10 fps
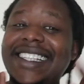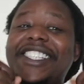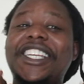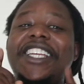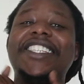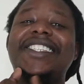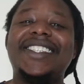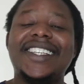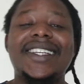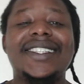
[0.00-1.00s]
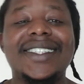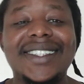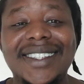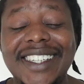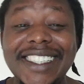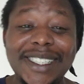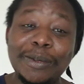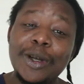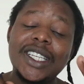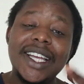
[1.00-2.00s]
it's changes.
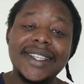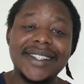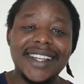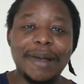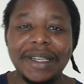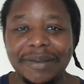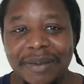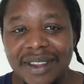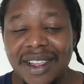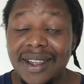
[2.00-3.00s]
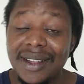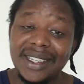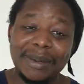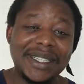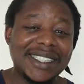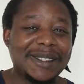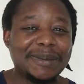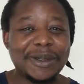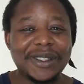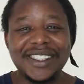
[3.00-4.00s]
More changes coming. Double N
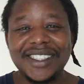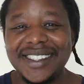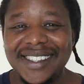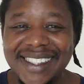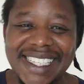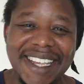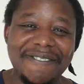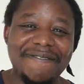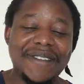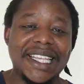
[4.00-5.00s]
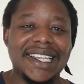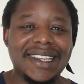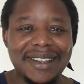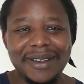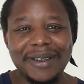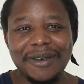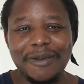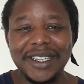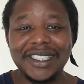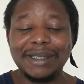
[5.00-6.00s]
Sports TV.
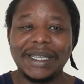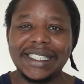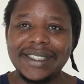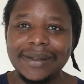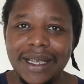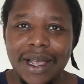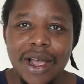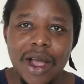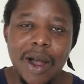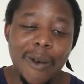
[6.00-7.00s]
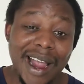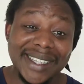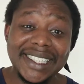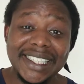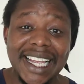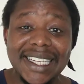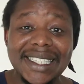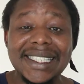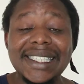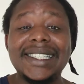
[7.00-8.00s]
Watch the space. What hasn't
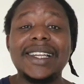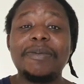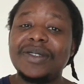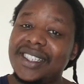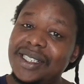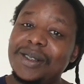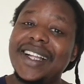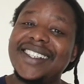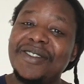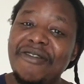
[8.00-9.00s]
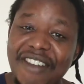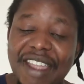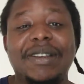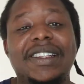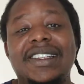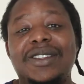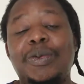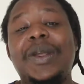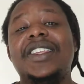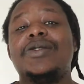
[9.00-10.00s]
changed is that Brazil are still favorites
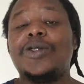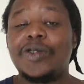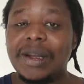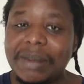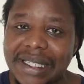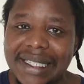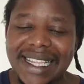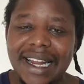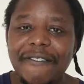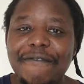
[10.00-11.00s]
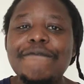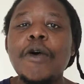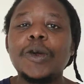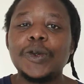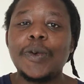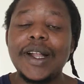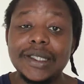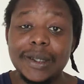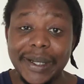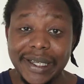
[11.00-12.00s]
to win this whole tournament. They are
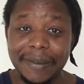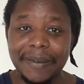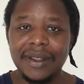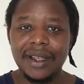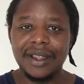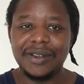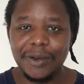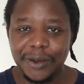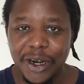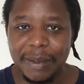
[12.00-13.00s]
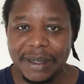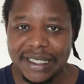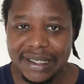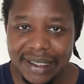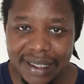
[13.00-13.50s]
4-1 to win this whole tournament.